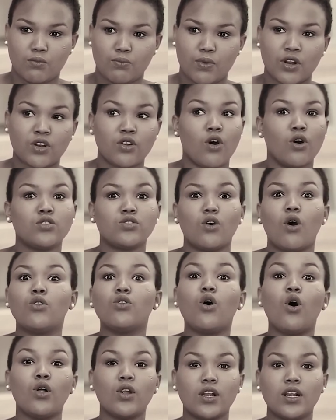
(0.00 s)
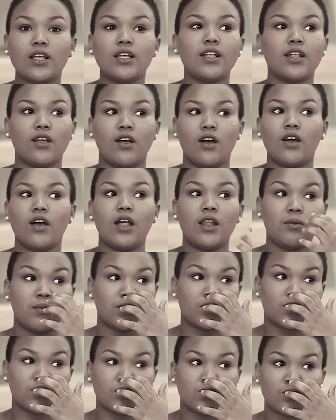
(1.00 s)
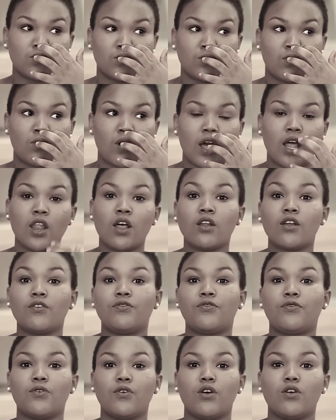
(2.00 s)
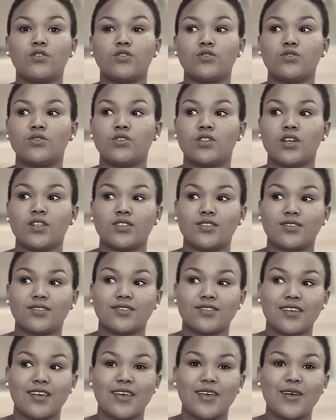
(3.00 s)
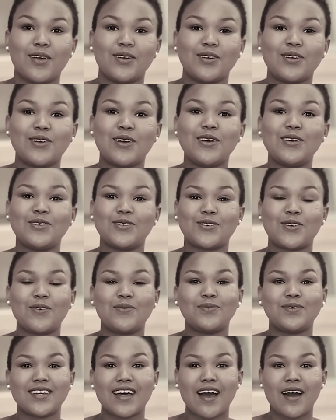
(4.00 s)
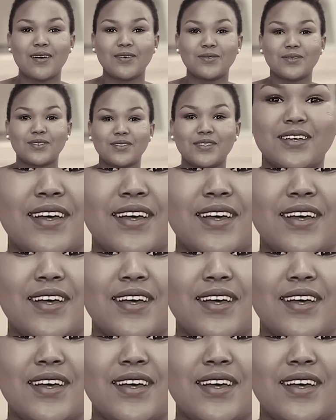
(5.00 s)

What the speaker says: but not only elementary school, a lot of students dropped out.